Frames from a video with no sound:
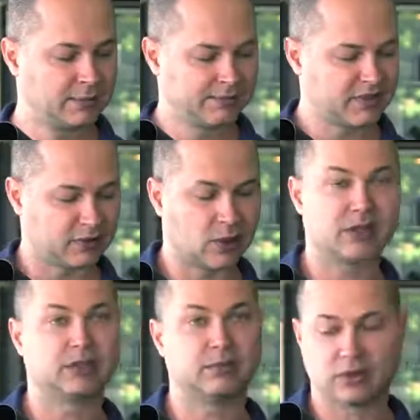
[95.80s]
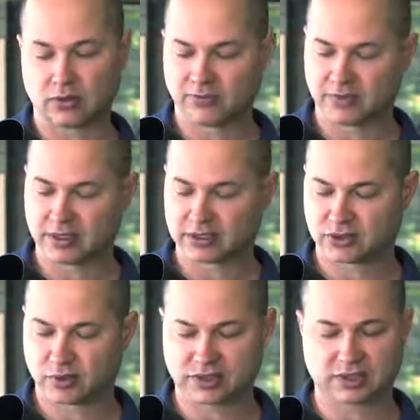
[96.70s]
if you're looking at the moon, you just
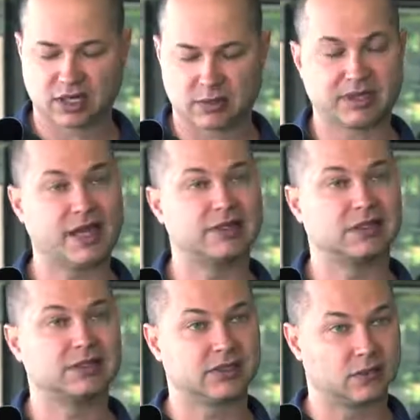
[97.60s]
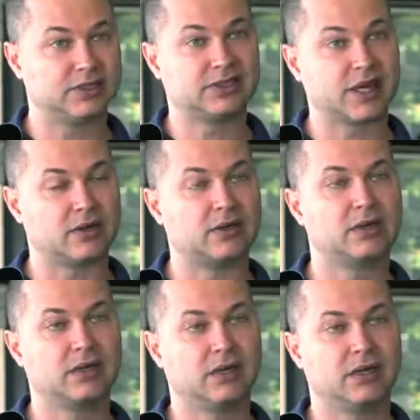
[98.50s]
twist this knob occasionally to recenter
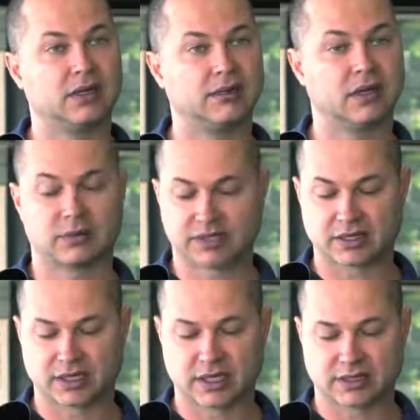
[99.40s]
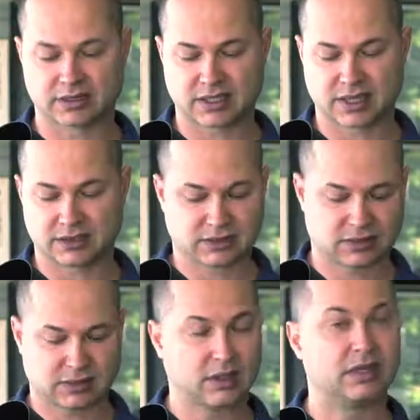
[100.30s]
the object, and it
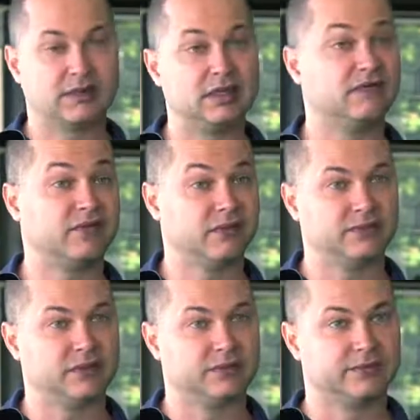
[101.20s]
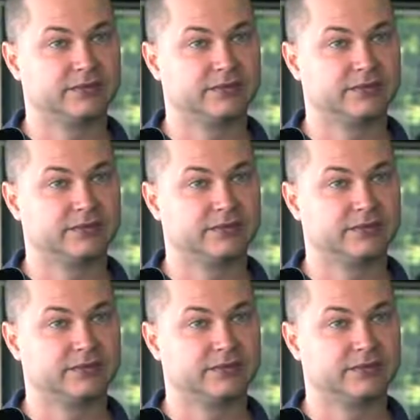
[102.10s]
stays in the field of view.